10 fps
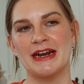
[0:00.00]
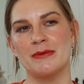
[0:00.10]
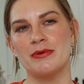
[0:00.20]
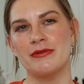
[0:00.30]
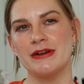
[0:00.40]
And
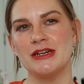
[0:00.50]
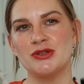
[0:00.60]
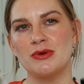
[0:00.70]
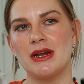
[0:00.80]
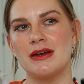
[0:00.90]
I'm pretty
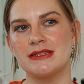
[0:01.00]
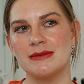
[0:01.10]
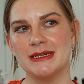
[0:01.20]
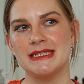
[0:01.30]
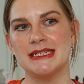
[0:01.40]
sure last
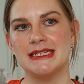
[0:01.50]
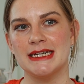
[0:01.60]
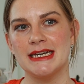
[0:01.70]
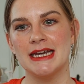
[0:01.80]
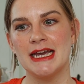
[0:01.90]
time I did
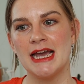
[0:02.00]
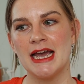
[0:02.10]
it,